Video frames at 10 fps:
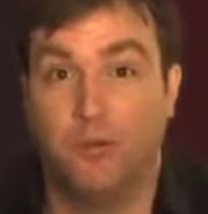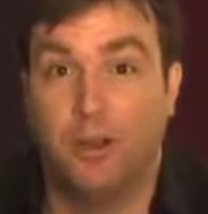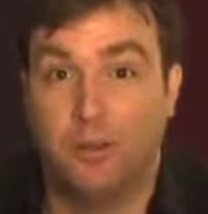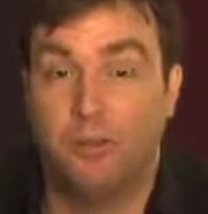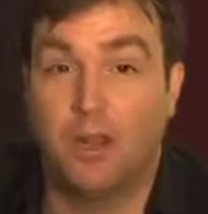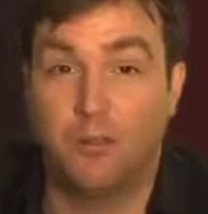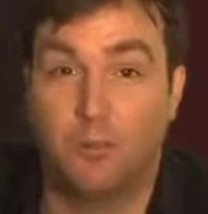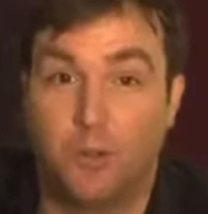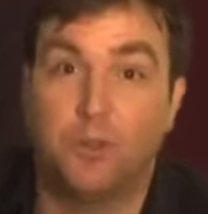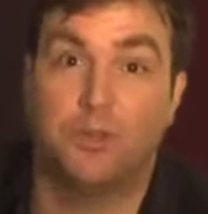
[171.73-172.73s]
around the
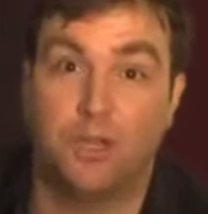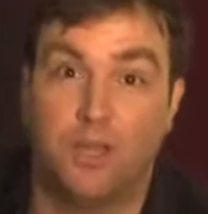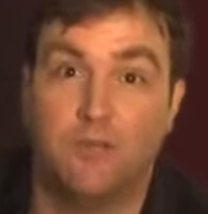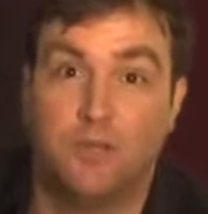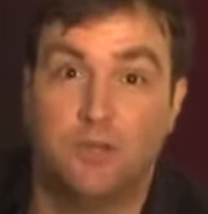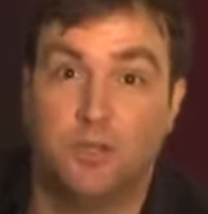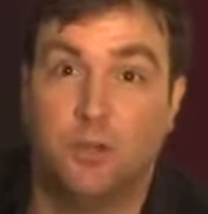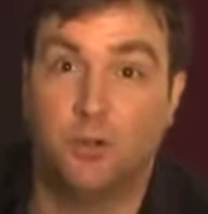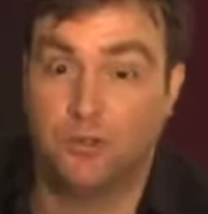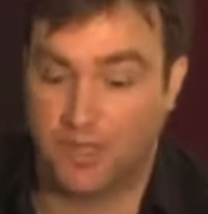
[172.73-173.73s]
world who are going to love this
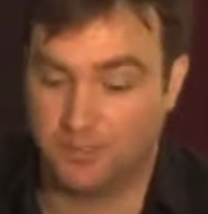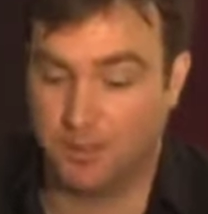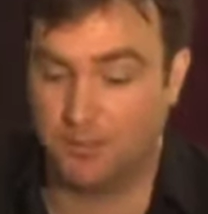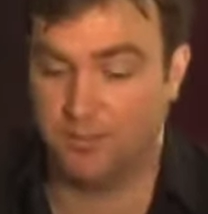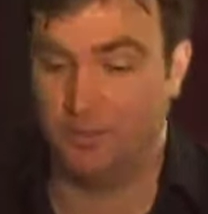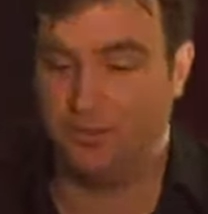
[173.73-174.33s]
show. That's my review.